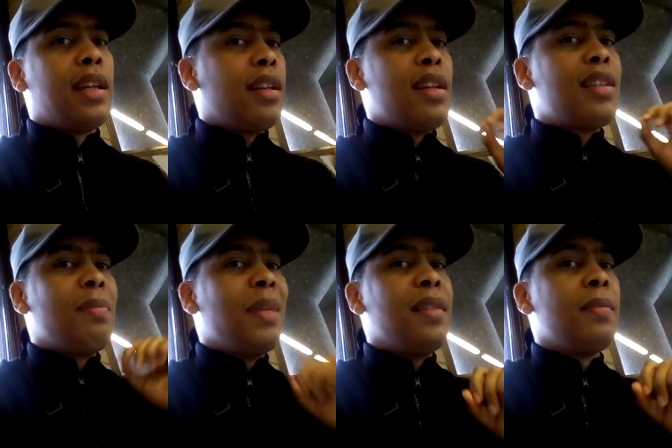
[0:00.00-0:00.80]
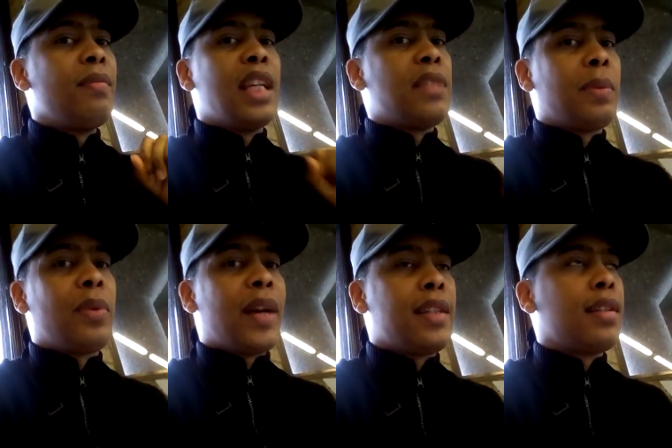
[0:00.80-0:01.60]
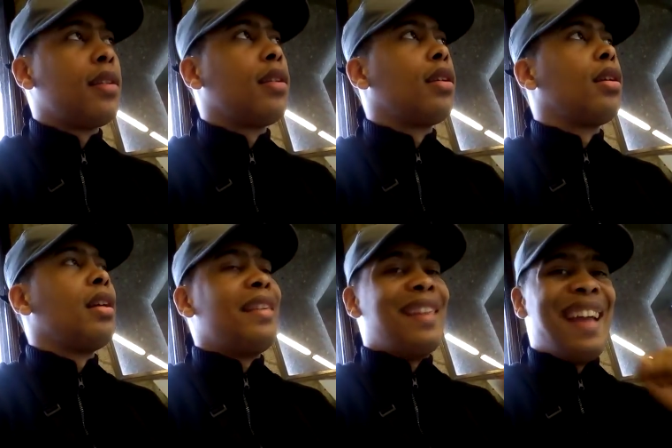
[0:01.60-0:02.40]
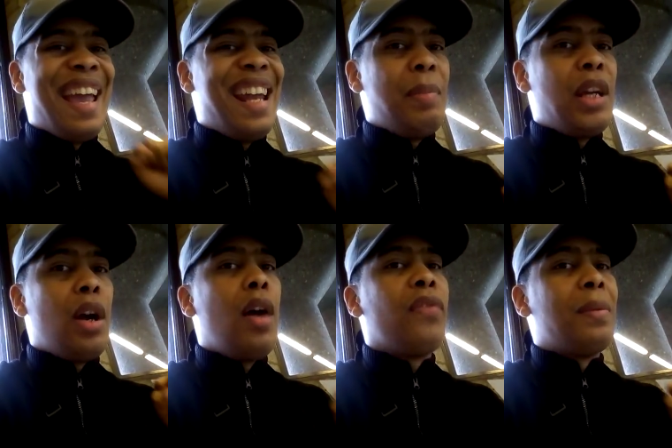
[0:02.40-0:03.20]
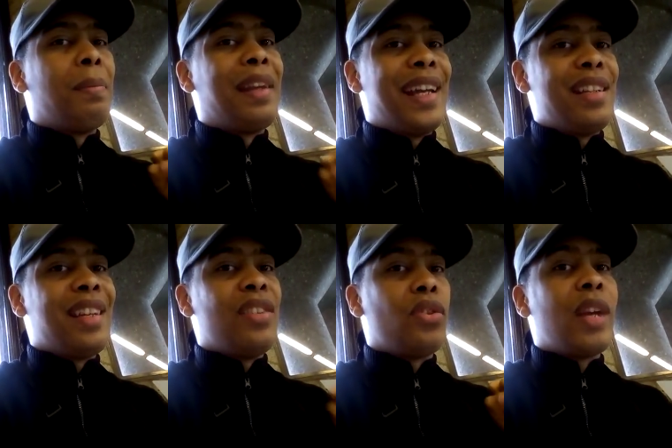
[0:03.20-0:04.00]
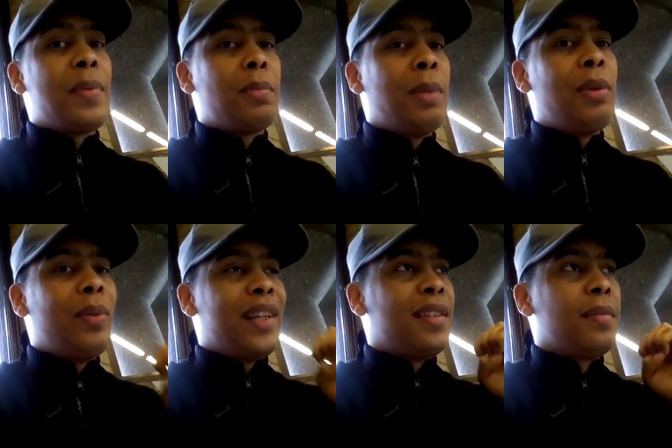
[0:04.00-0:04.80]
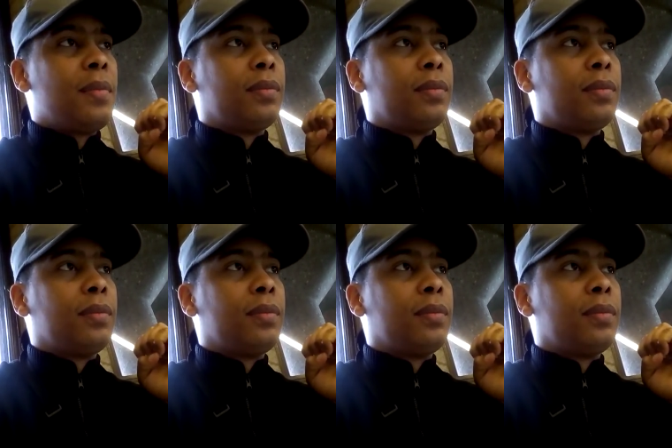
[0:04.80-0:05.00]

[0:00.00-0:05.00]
That doesn't mean it's from Christ the enemy often blinds and traps people with